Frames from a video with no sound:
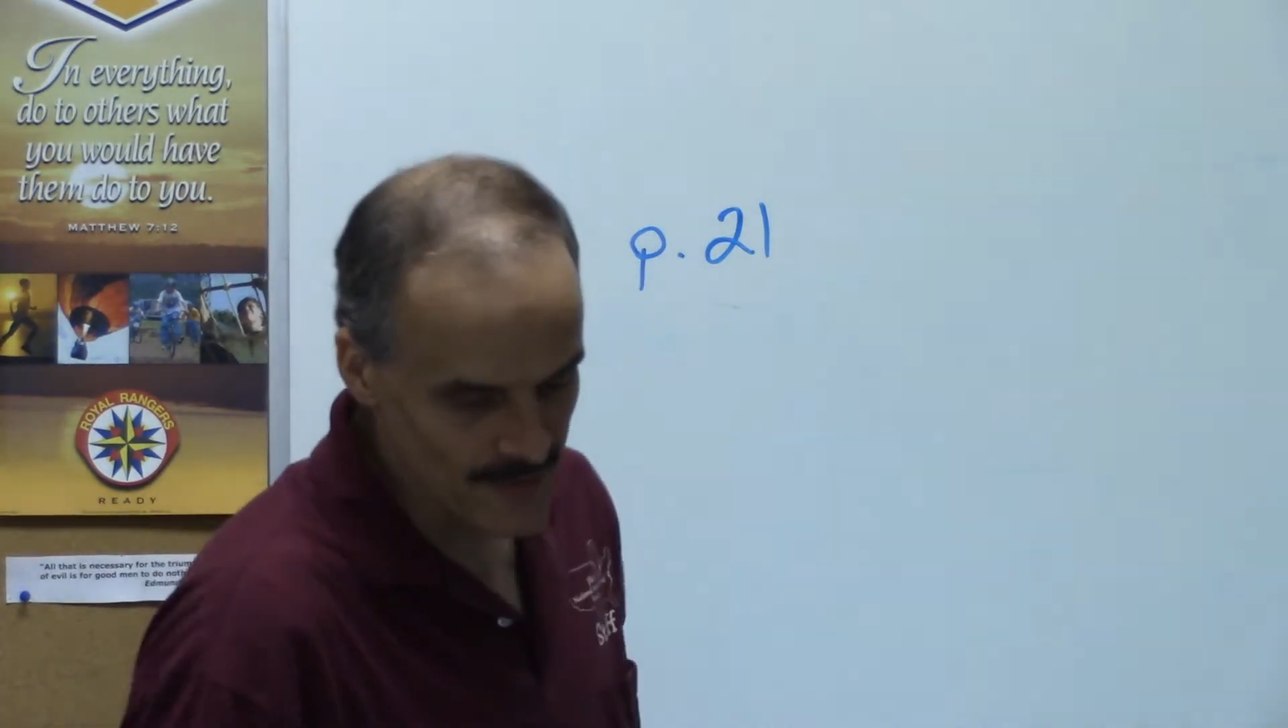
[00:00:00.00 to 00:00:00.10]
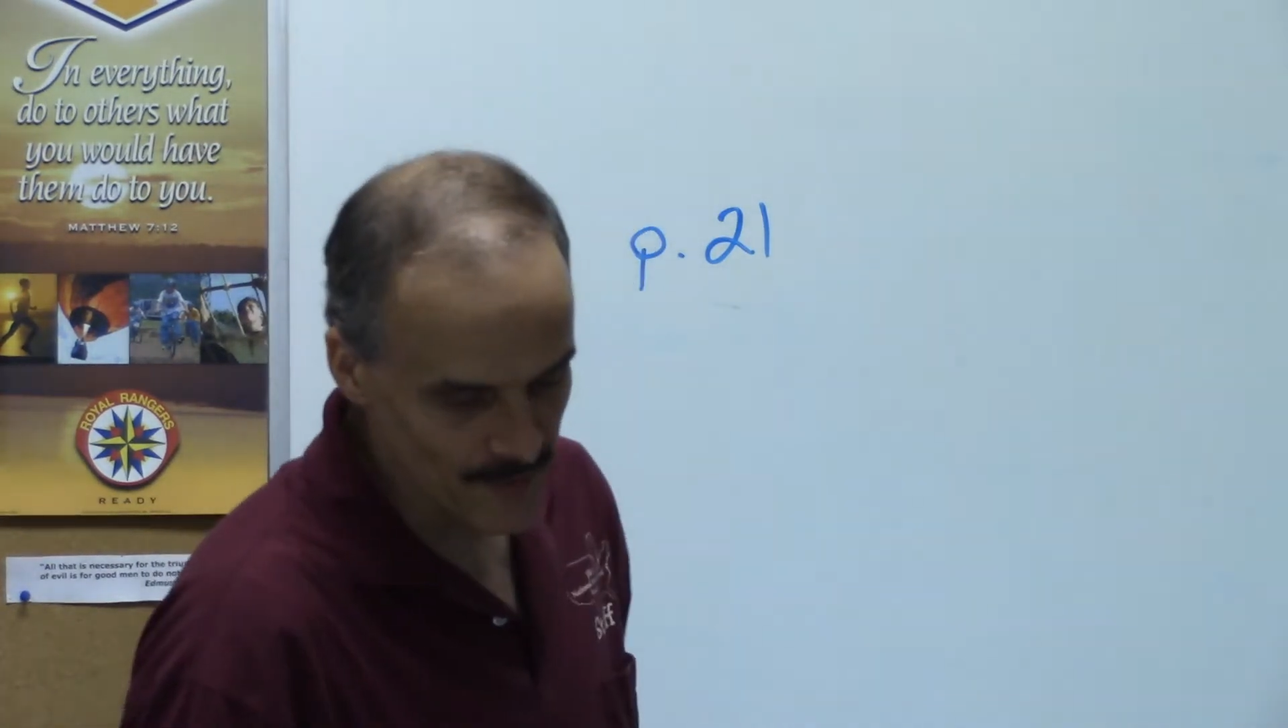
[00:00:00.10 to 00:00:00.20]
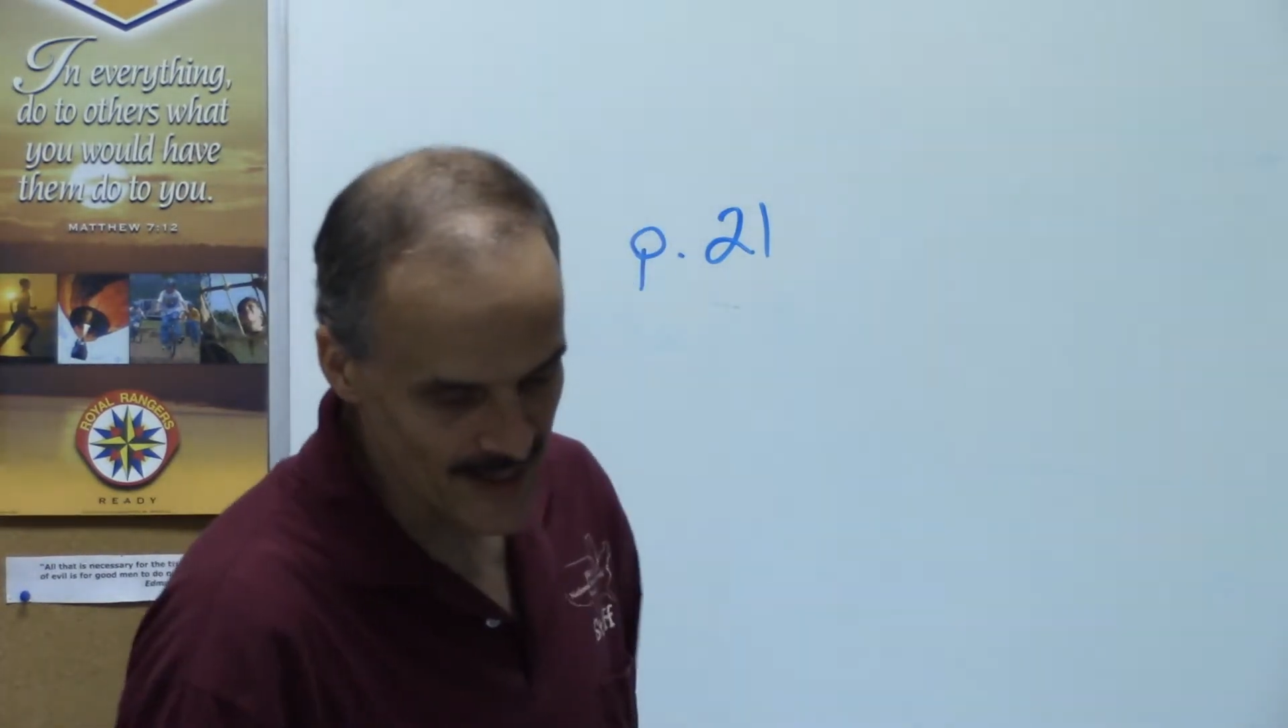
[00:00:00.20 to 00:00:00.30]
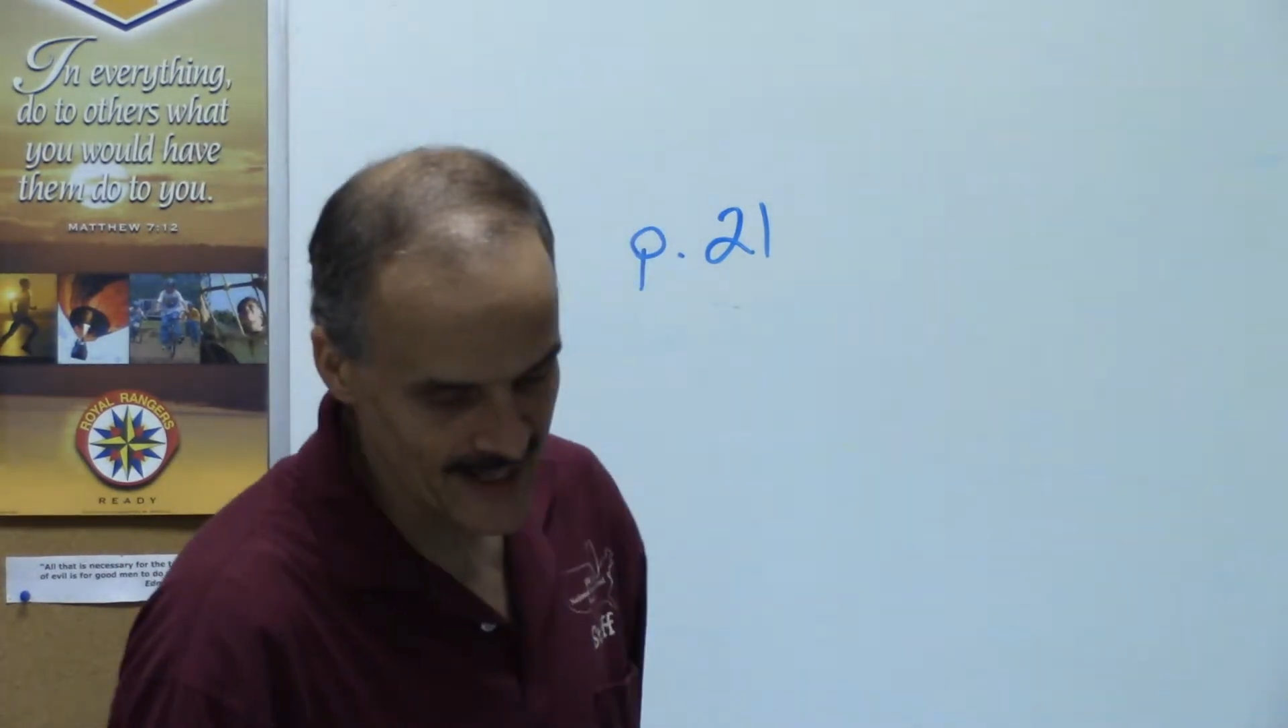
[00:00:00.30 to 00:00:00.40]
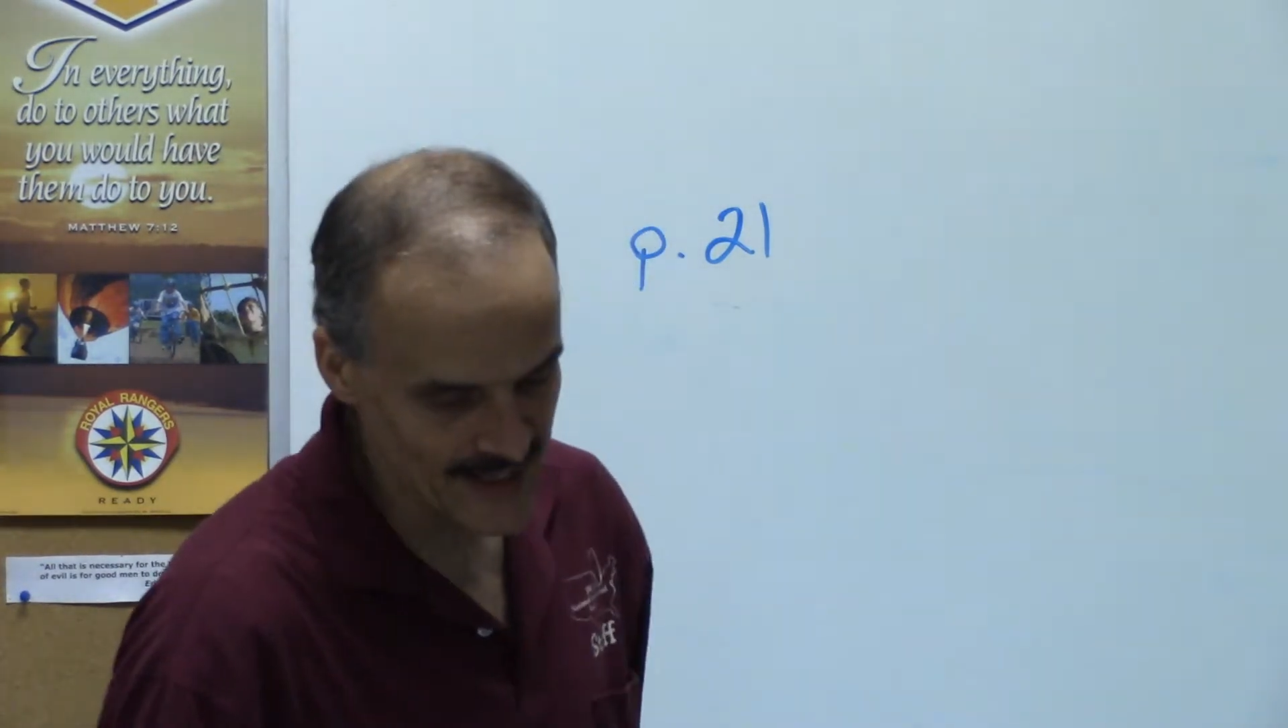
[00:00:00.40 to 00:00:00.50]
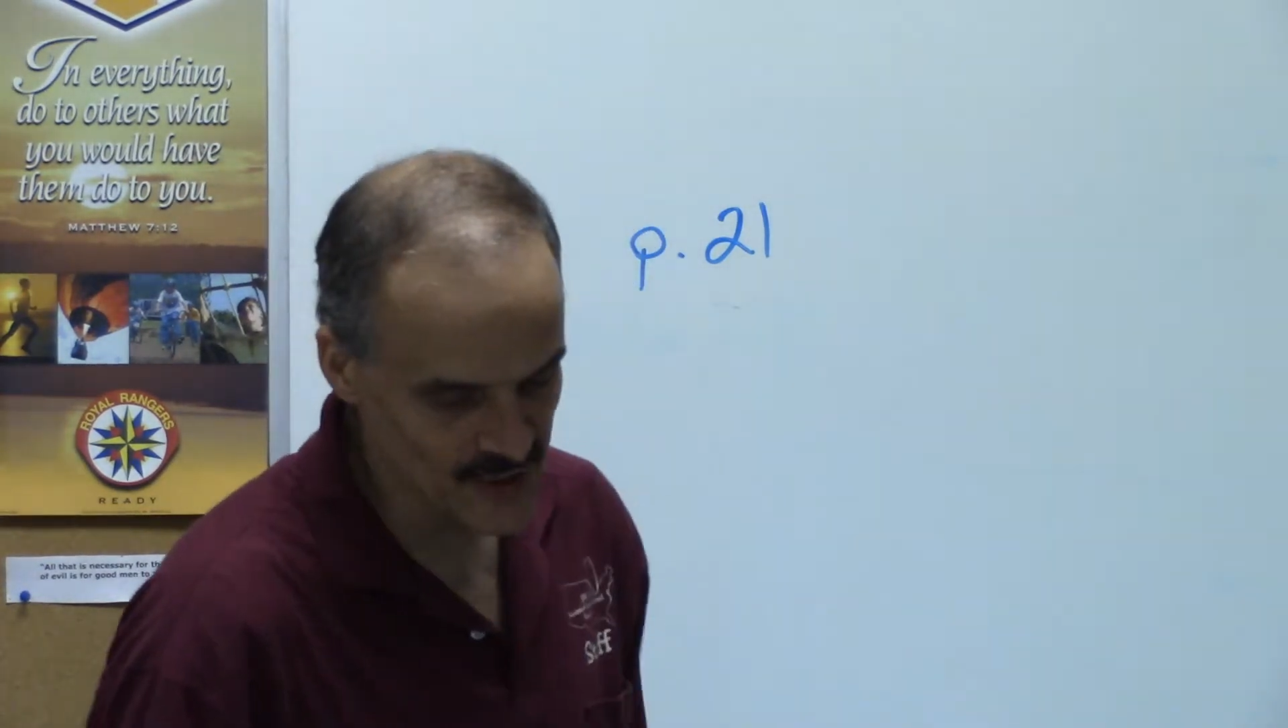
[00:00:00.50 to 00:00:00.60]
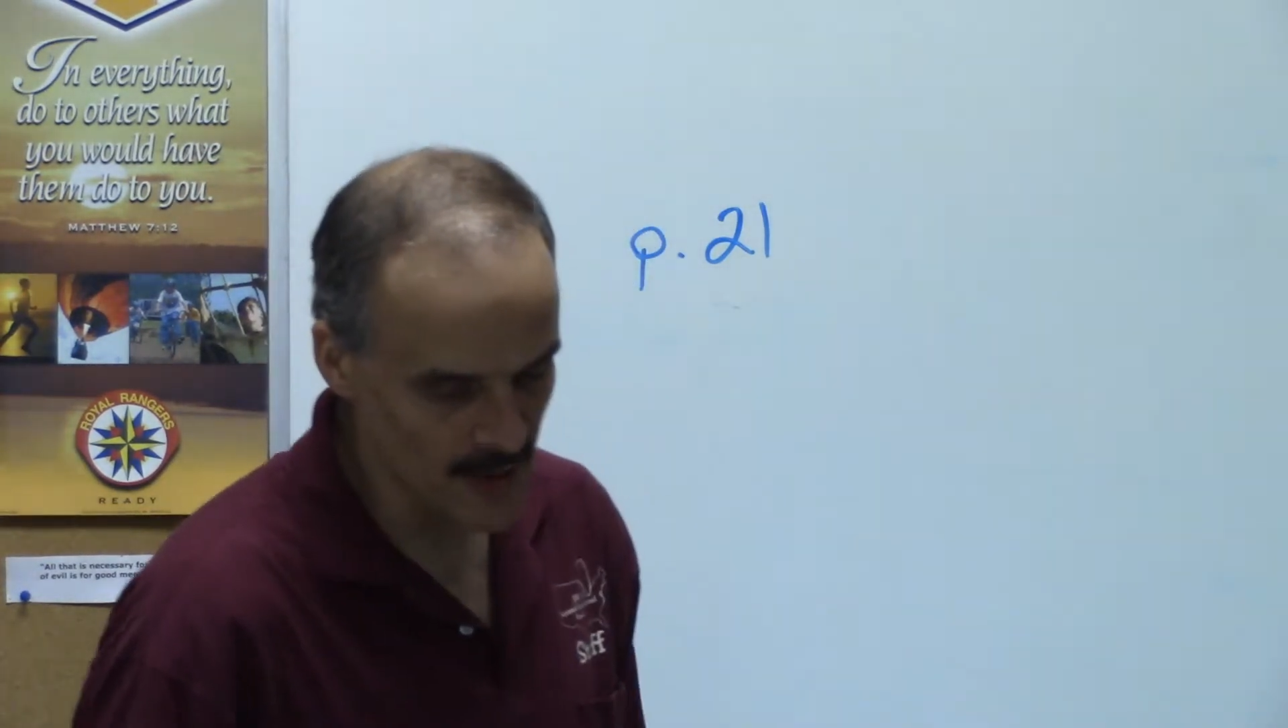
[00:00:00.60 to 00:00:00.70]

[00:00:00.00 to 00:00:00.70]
of the page,